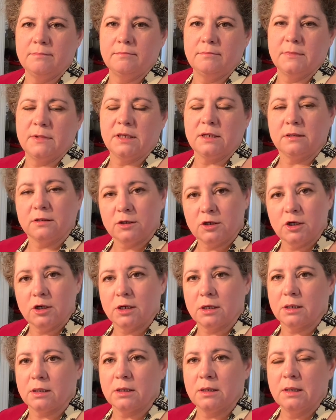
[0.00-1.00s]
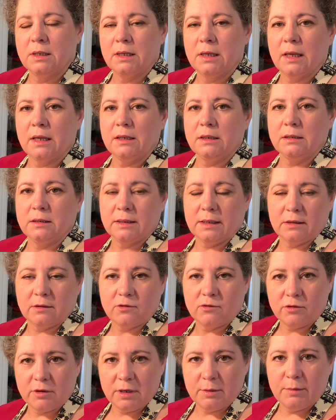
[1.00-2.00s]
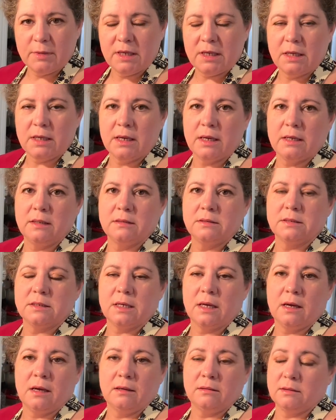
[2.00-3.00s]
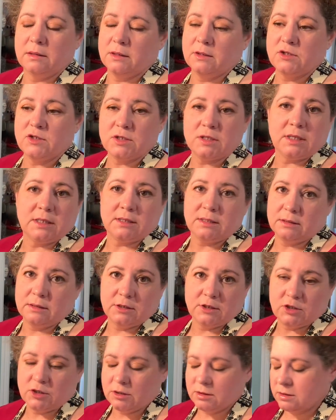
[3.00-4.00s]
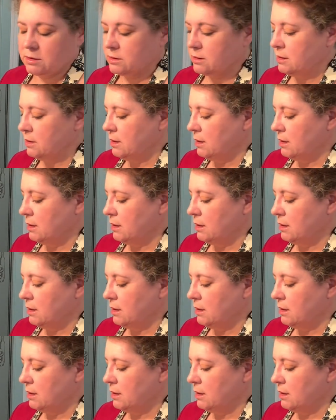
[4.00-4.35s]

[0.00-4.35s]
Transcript: it'll cook, and it'll get creamy, and it'll just get delicious.